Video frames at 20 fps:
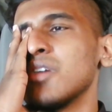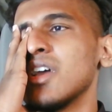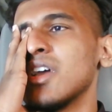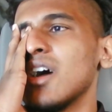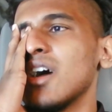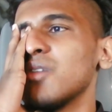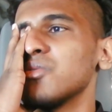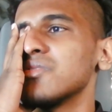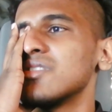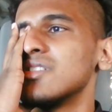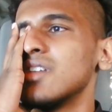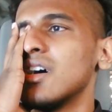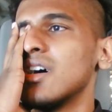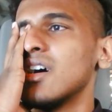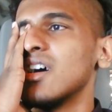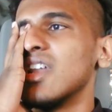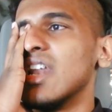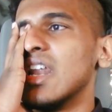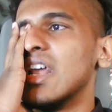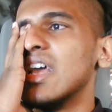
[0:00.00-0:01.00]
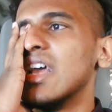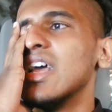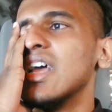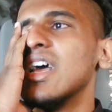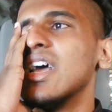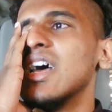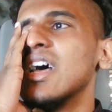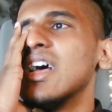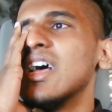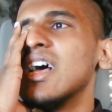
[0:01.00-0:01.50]
man. I was done.
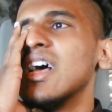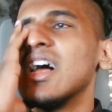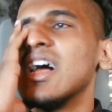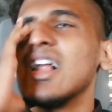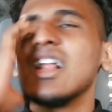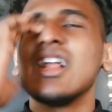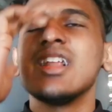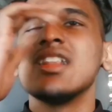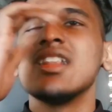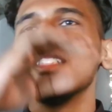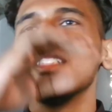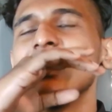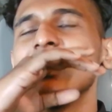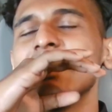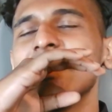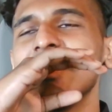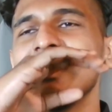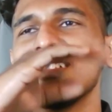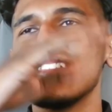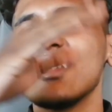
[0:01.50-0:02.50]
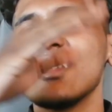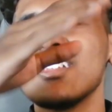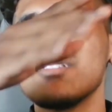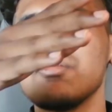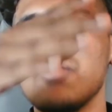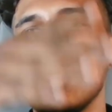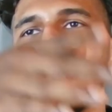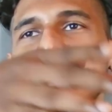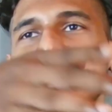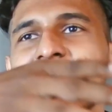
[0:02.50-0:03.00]
This
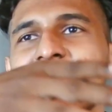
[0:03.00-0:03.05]
main